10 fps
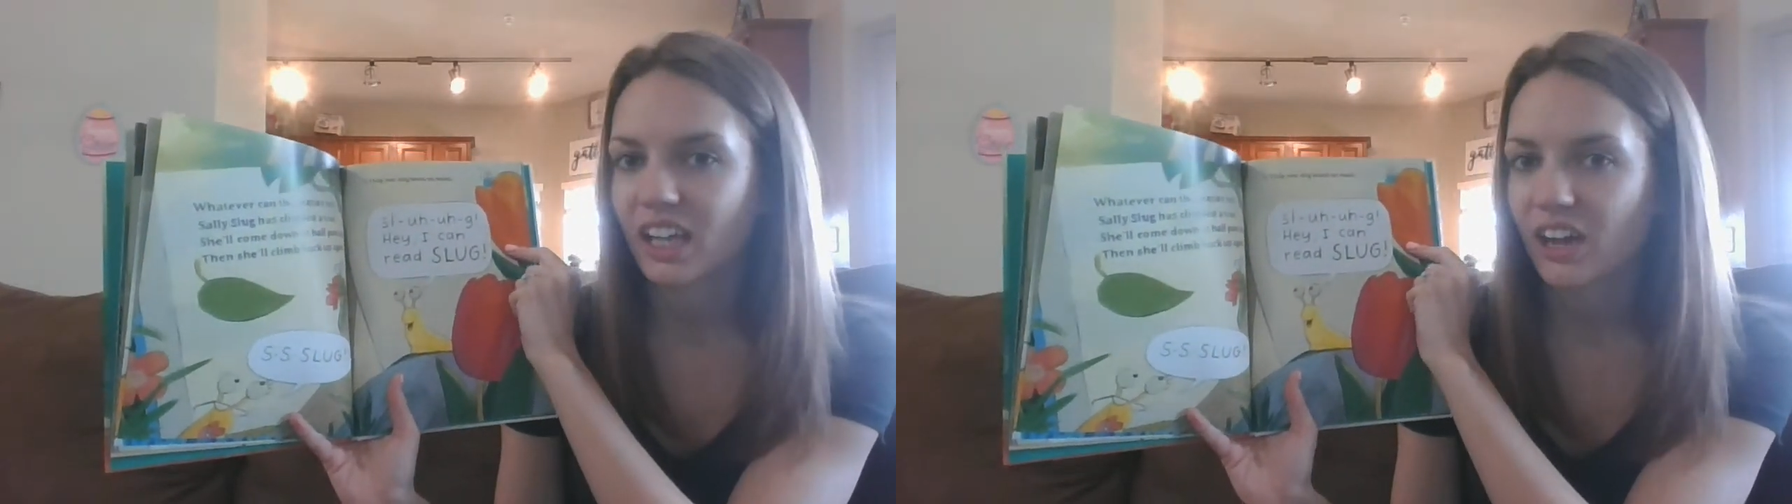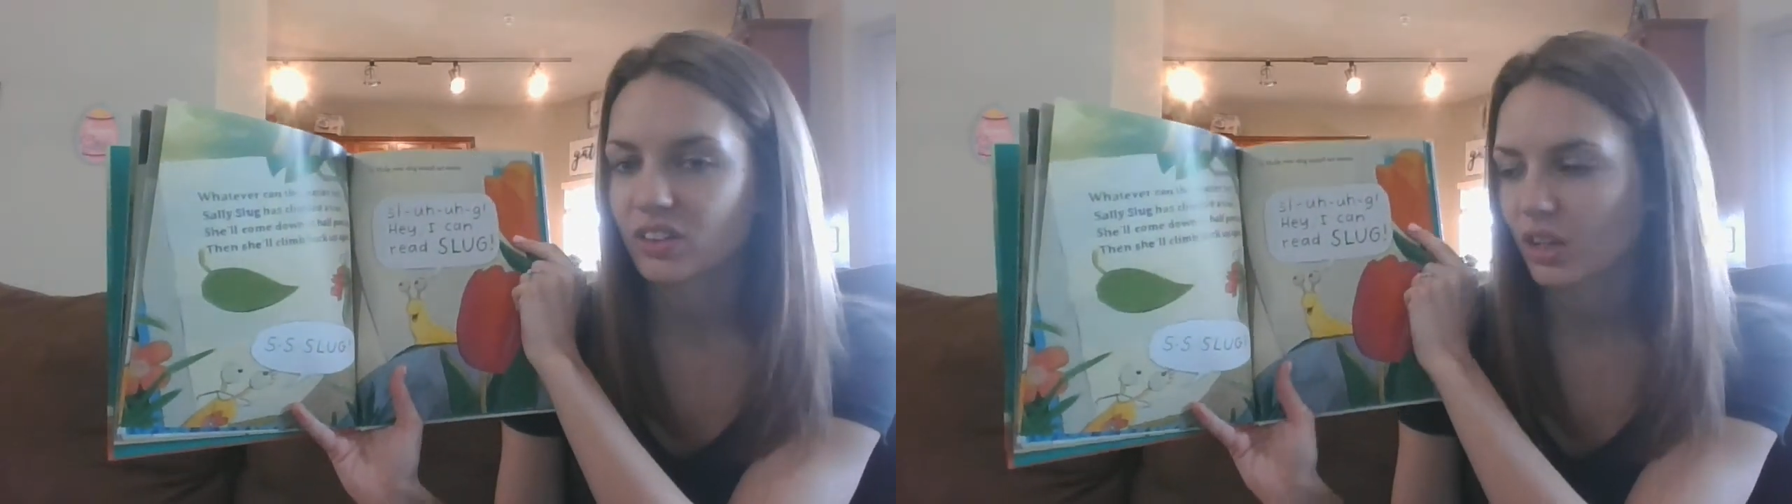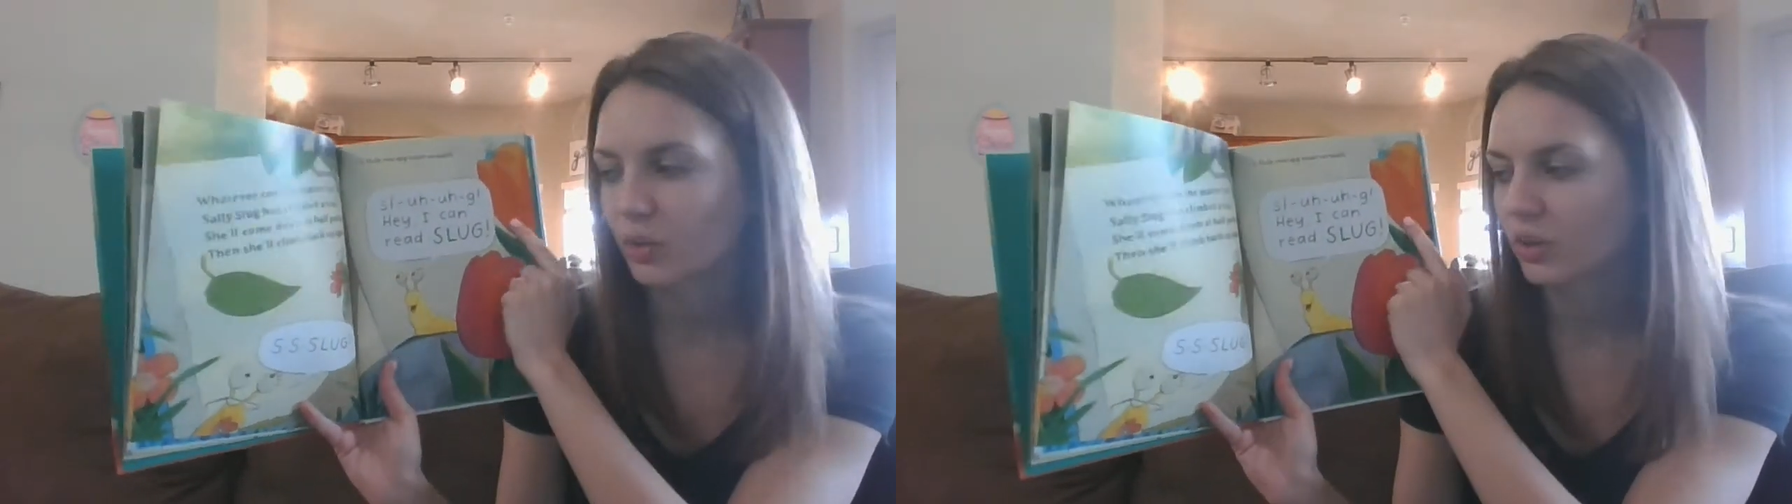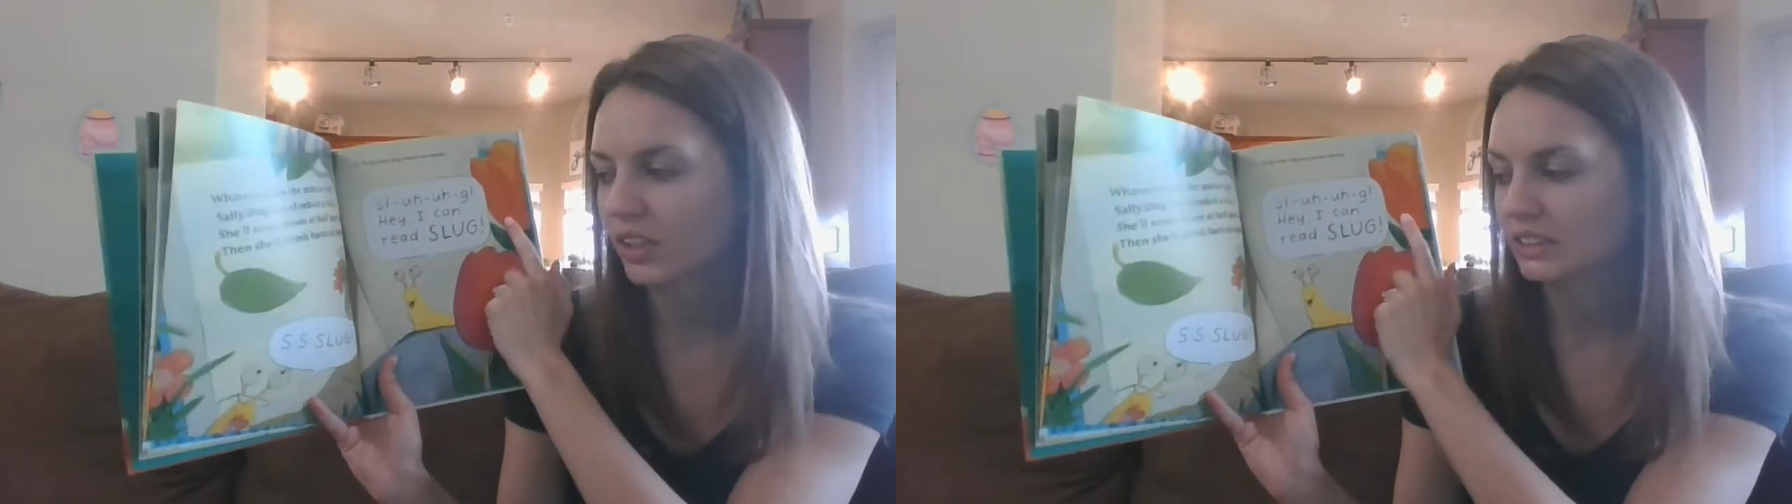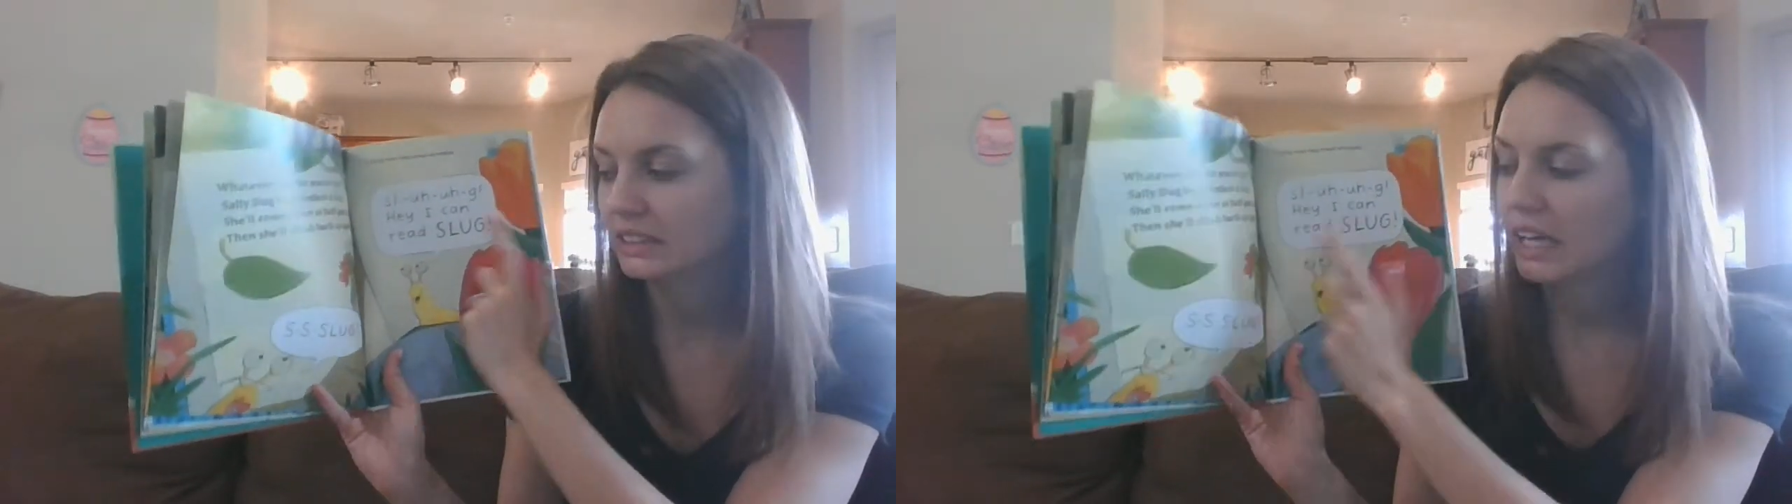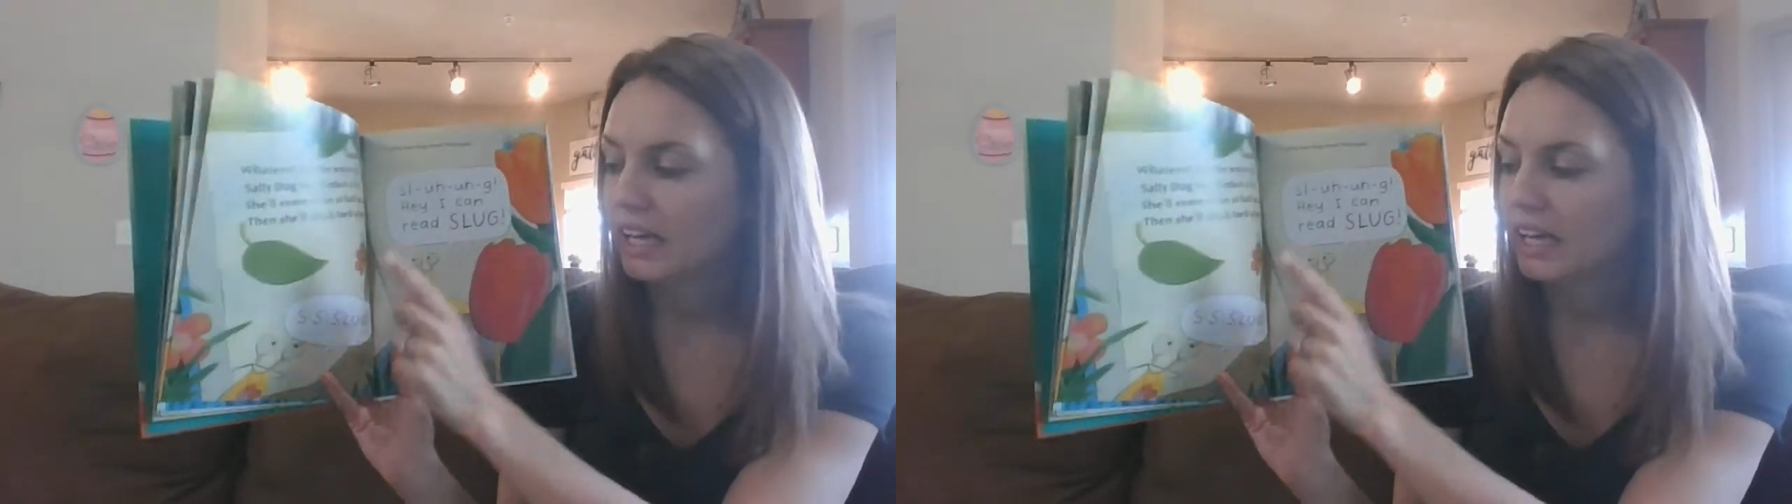out the words,